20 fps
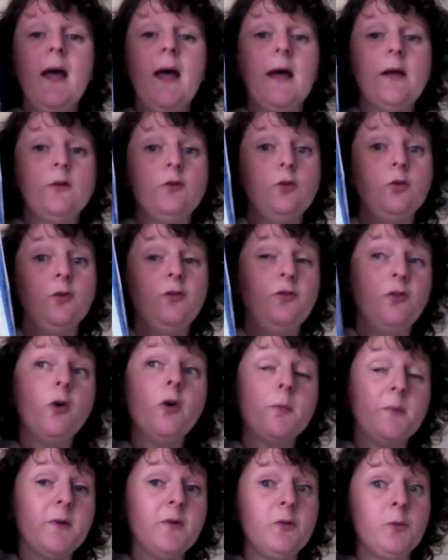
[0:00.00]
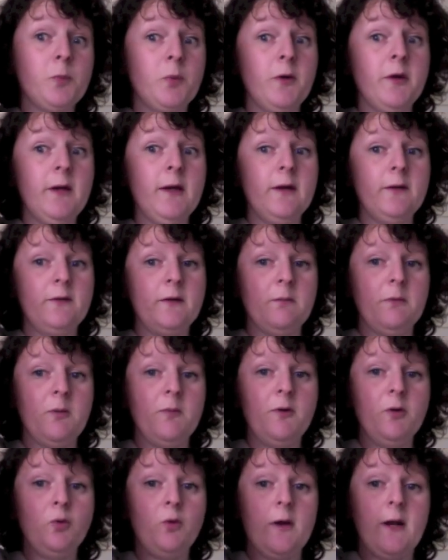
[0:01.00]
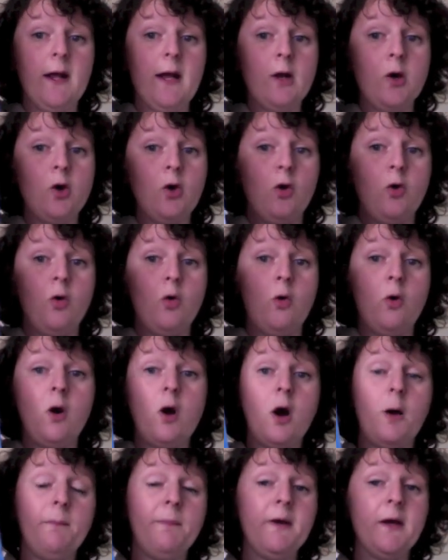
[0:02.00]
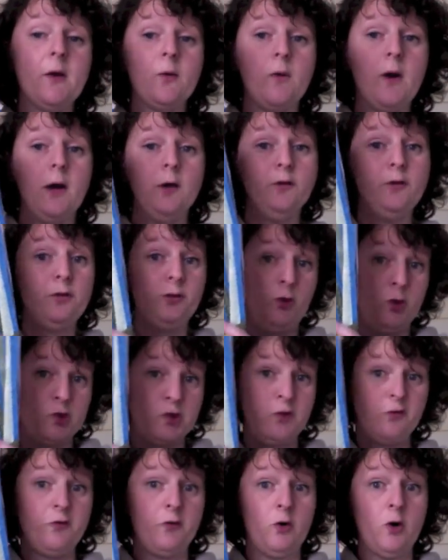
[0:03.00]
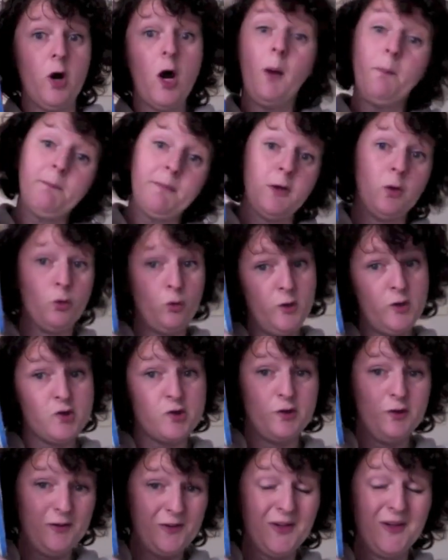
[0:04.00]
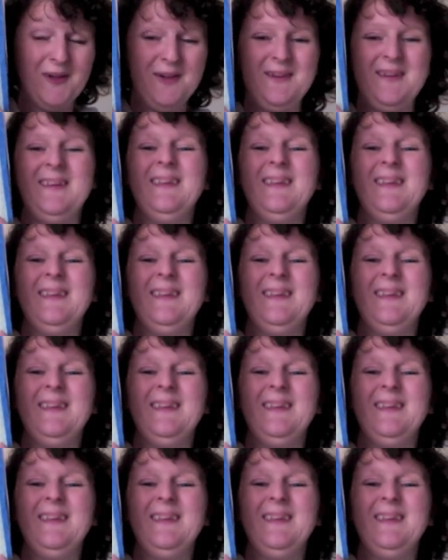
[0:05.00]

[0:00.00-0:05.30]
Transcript: and so for me spring is the moment when I go hopping around searching for hopping creatures.